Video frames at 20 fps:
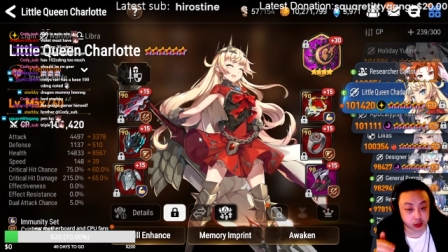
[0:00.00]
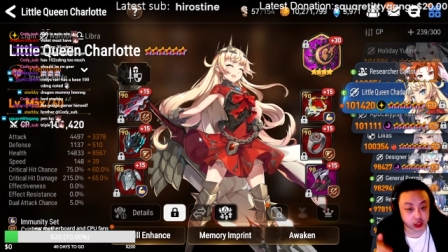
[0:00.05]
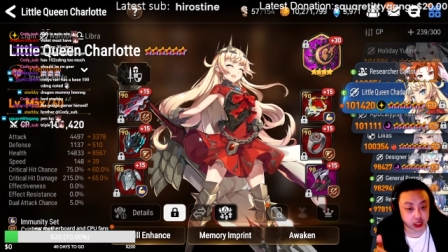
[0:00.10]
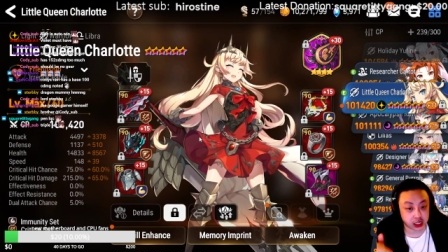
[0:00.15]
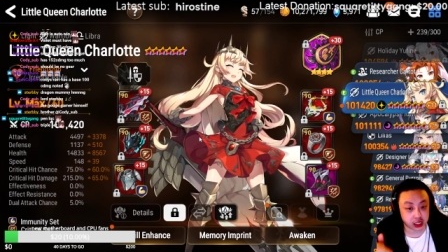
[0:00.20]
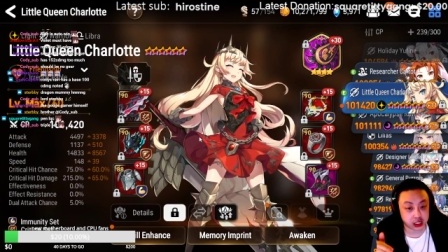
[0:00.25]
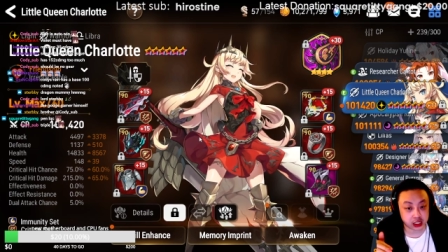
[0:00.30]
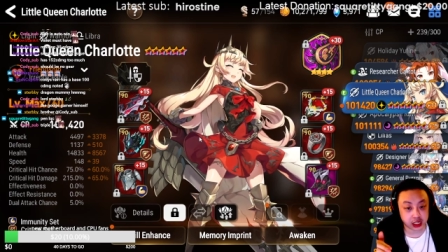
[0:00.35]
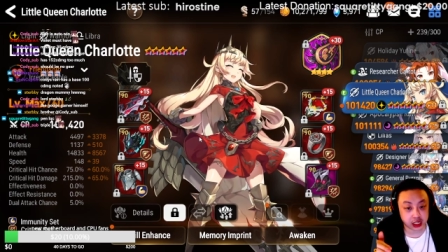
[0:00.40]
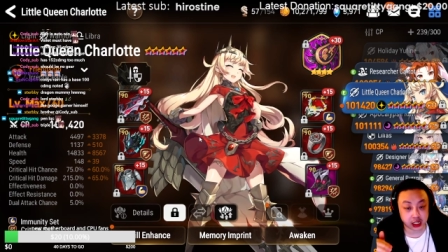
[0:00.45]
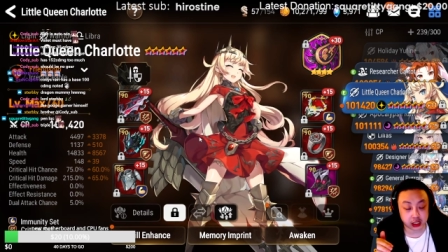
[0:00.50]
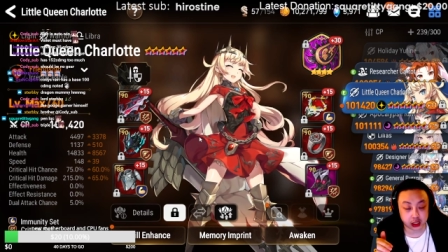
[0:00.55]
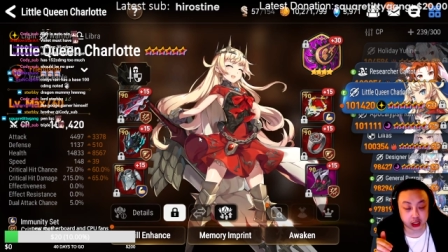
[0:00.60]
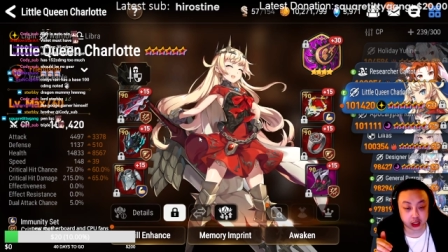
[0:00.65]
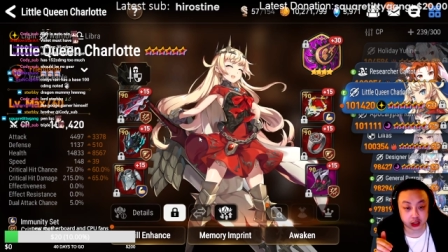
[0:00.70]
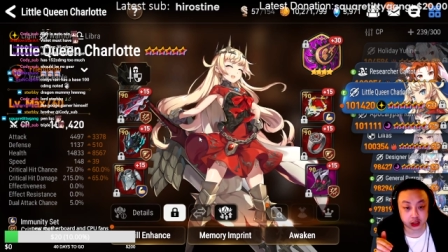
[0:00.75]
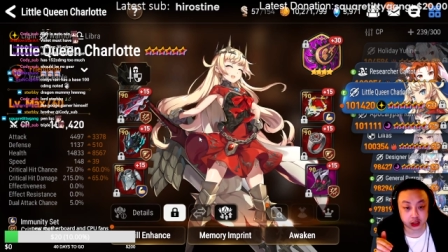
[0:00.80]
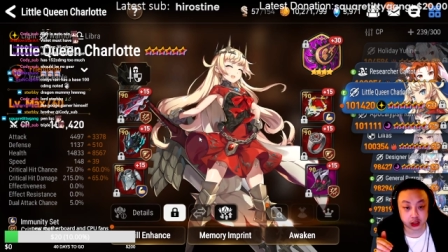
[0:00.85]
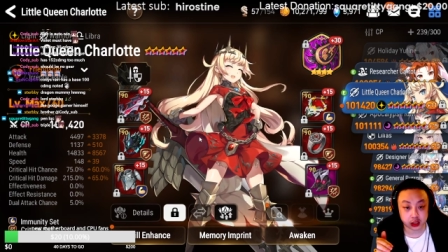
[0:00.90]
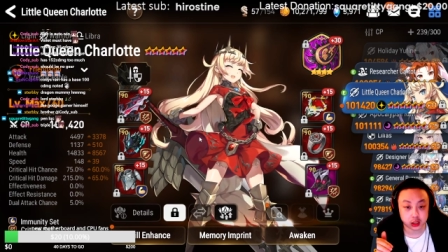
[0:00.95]
high attack
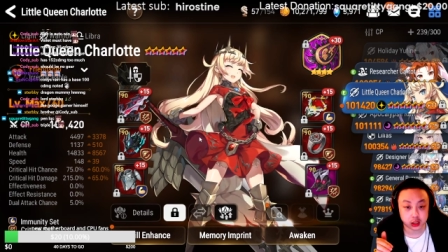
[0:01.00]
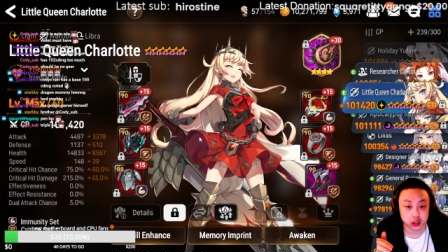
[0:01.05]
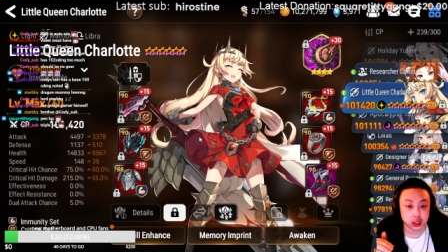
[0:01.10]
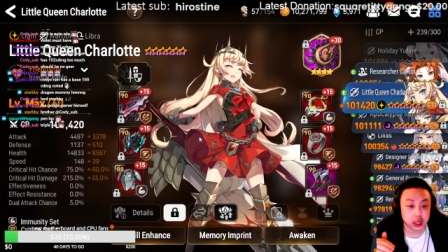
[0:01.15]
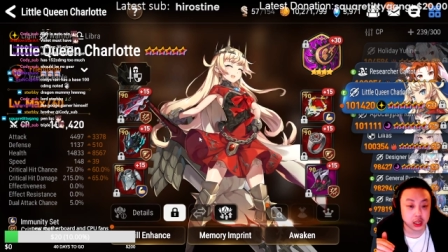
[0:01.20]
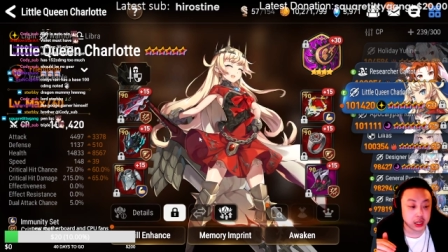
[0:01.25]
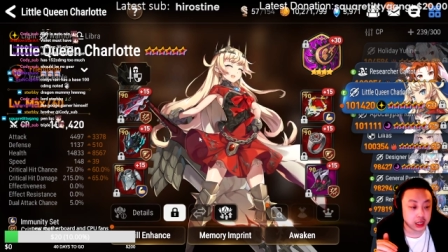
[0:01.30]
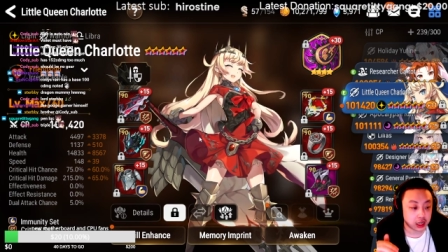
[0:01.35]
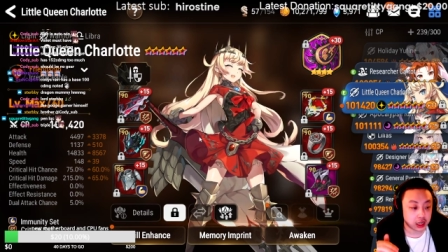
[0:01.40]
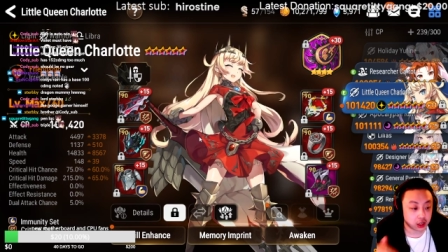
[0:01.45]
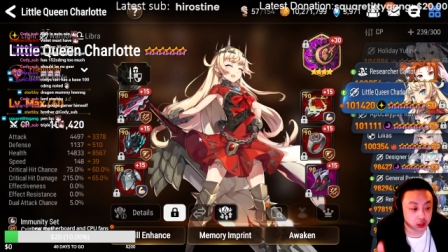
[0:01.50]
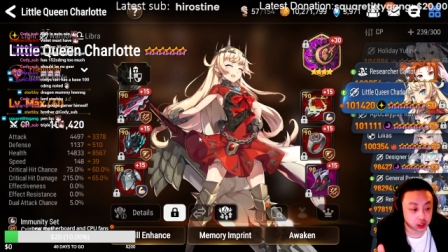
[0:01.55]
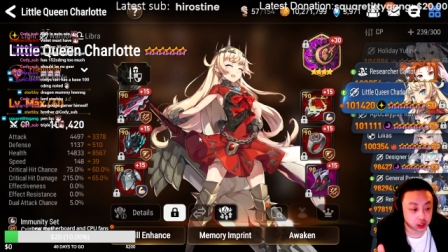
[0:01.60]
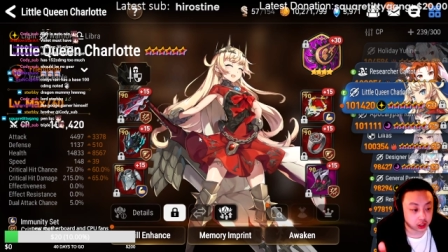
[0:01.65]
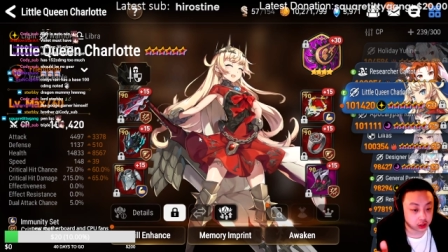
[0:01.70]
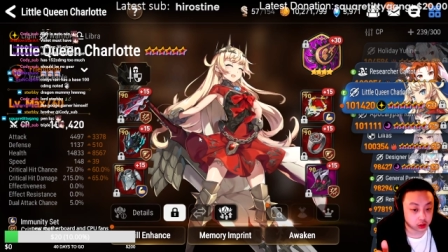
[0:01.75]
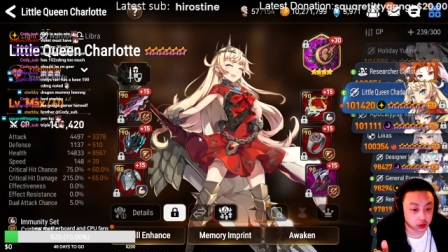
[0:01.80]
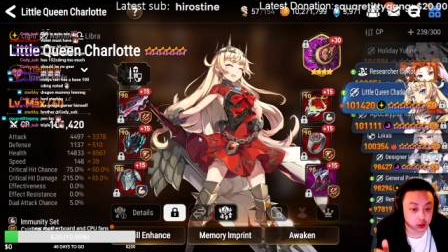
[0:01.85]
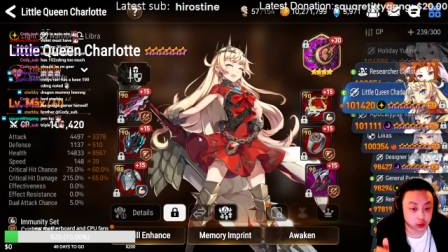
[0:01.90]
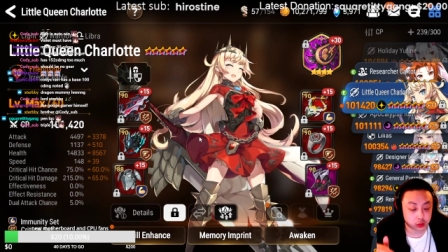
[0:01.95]
on
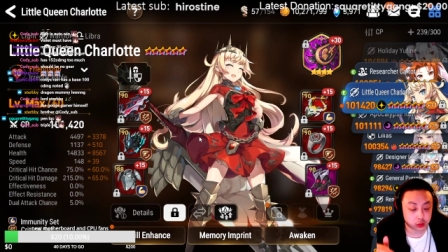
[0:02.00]
Hellcutter,